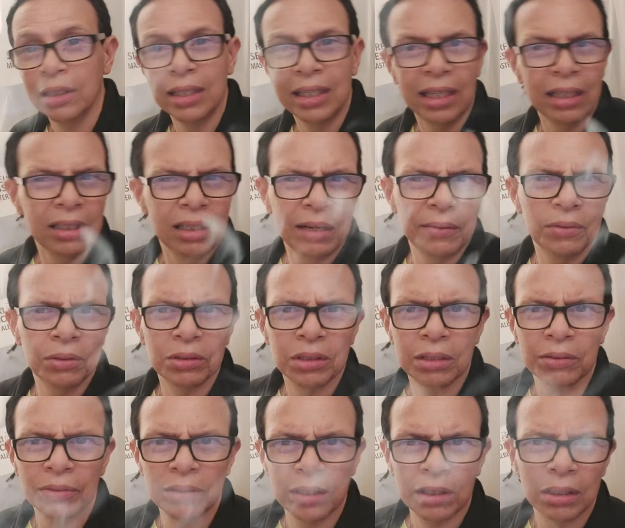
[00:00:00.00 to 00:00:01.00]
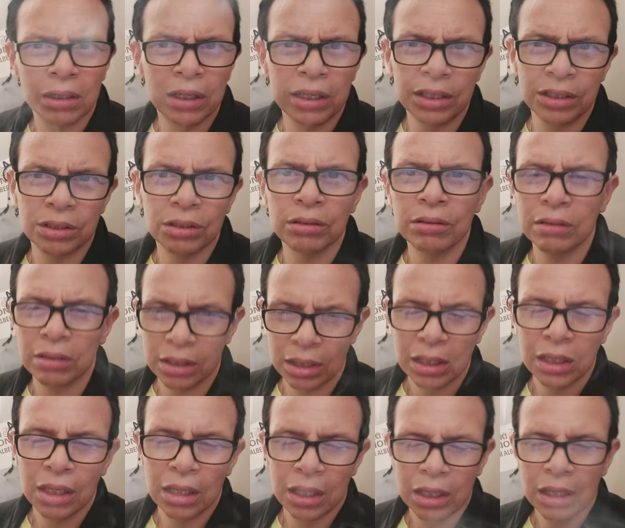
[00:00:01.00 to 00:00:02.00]
They have no time for that. HR
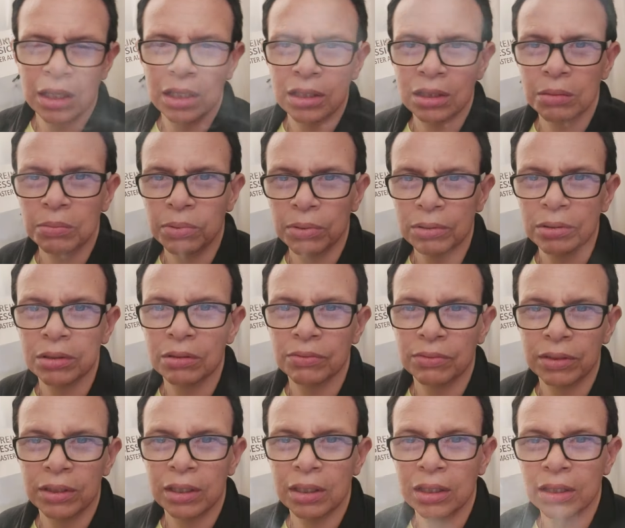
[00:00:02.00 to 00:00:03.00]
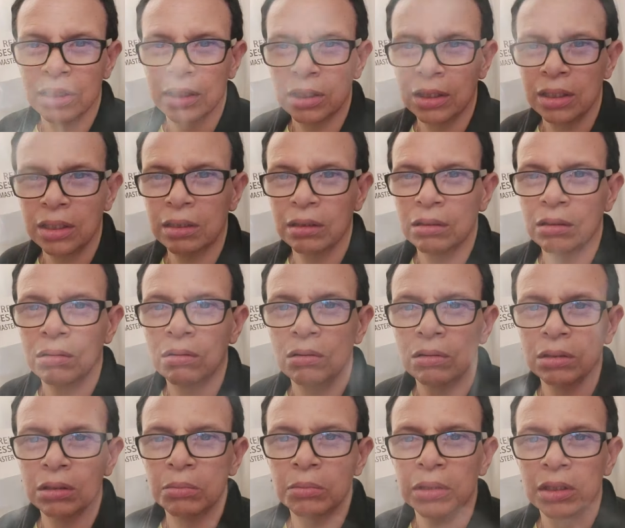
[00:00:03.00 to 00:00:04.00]
is the person for that. They'll
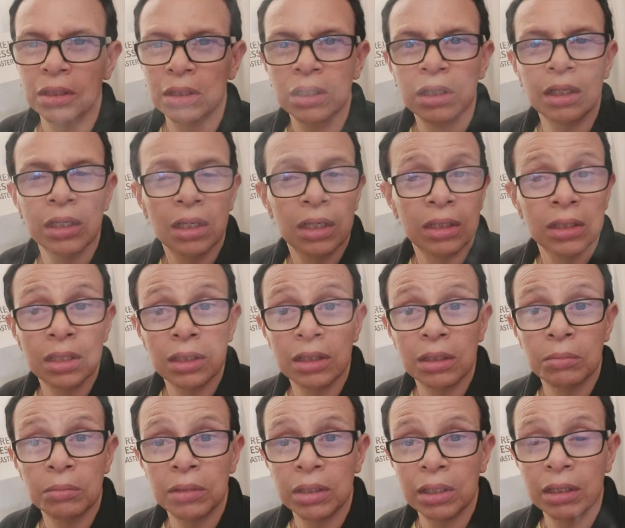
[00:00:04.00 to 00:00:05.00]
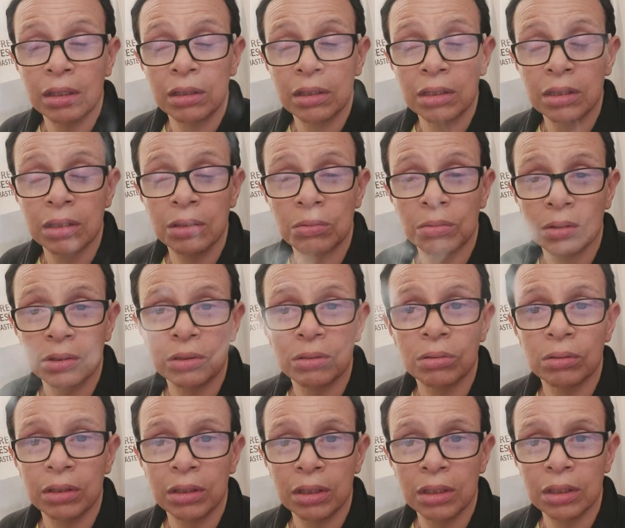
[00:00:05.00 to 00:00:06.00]
call them in, sit them down, and see what's
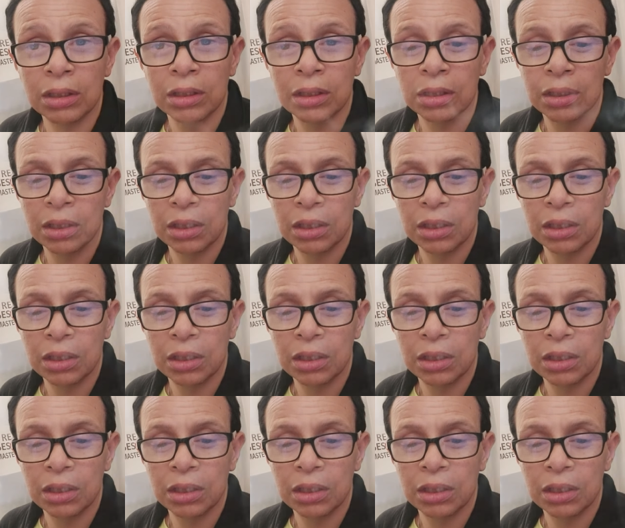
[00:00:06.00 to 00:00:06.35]
going on.